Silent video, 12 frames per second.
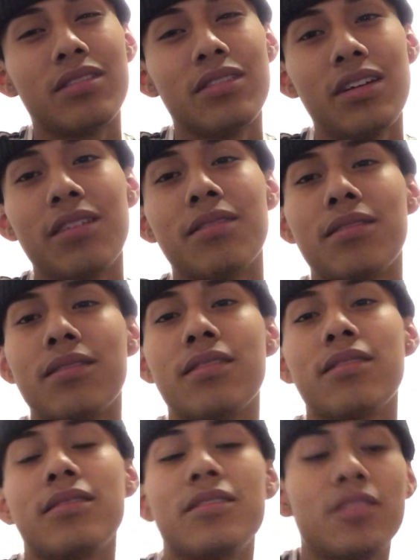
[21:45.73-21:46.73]
Yeah,
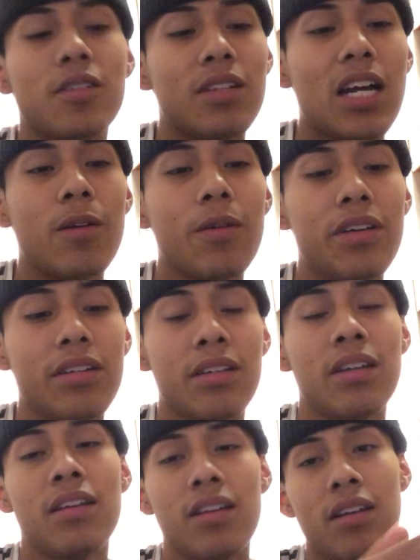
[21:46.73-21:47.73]
so that way
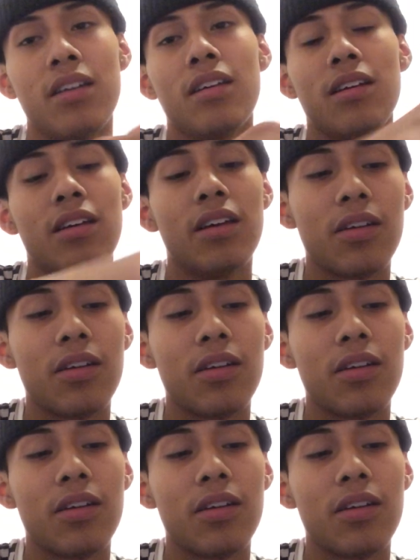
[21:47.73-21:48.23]
it